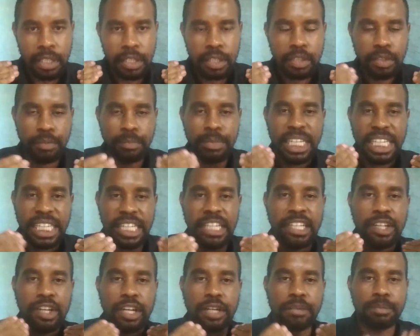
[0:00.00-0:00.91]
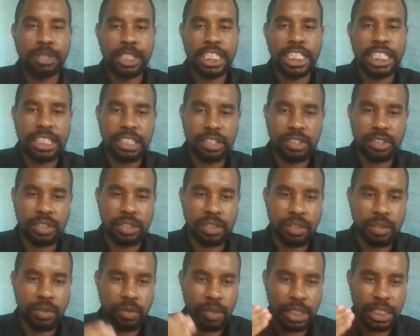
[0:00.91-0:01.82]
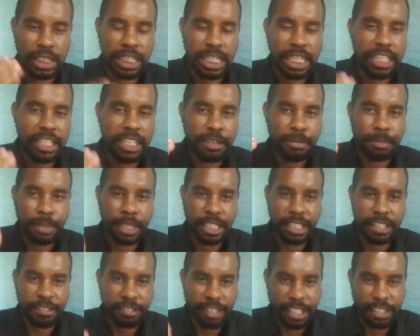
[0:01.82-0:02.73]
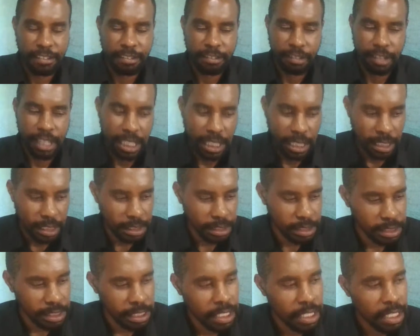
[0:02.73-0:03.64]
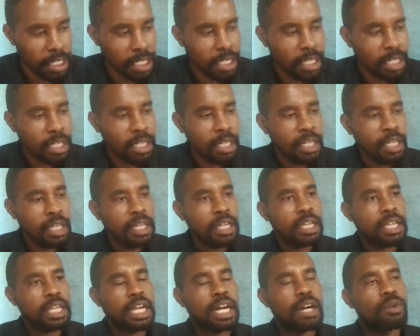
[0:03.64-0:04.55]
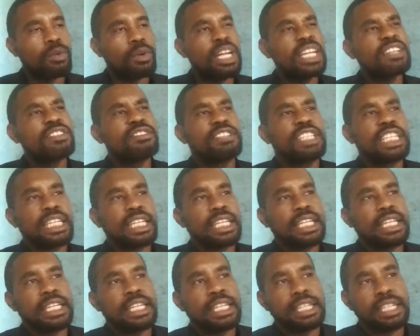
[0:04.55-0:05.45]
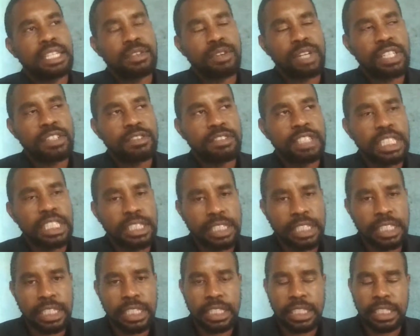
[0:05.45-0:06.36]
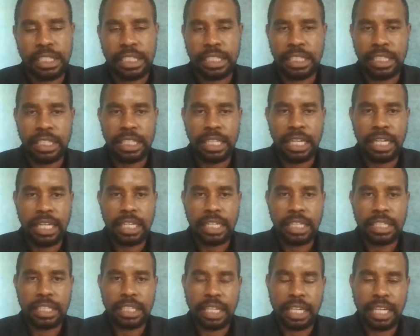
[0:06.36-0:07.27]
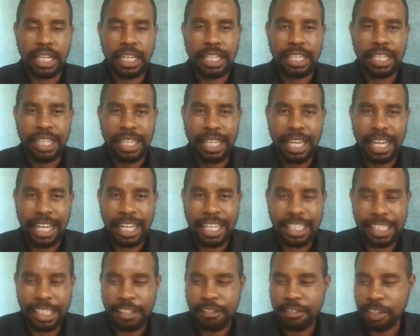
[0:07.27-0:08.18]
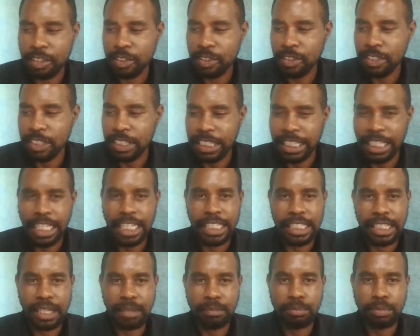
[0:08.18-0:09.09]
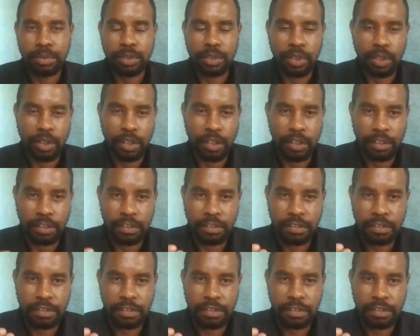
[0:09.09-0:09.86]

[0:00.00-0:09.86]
you maintain your reputation with that specific funder. Now, one of these things is that, like, I can give you three examples of